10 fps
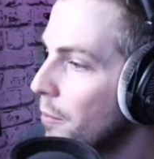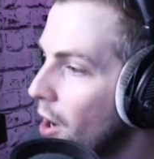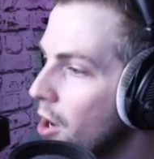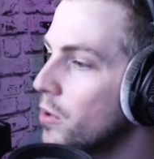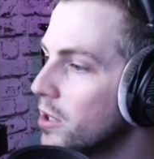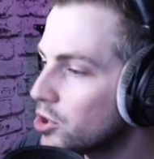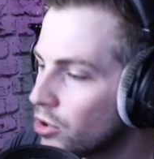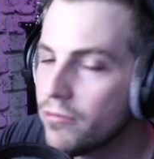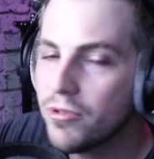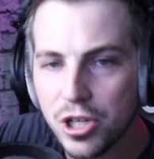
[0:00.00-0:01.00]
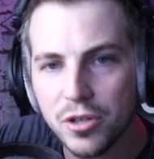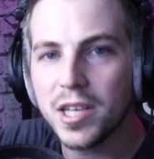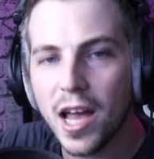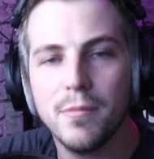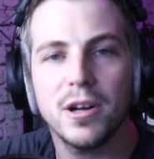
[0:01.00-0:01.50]
I want to try and reduce
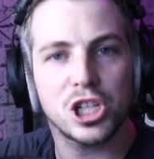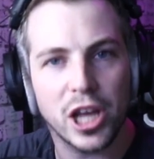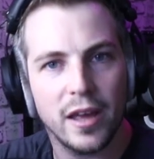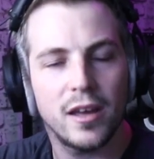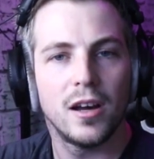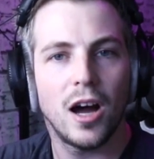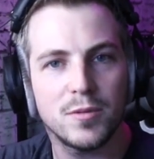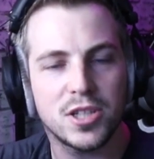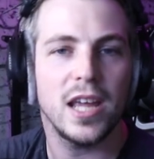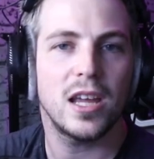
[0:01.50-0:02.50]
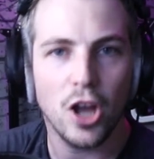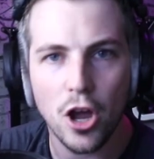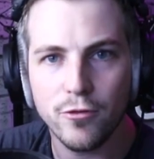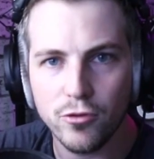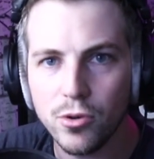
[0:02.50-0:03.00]
how much kit I'm taking
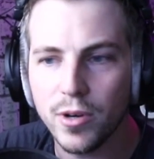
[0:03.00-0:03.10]
overall.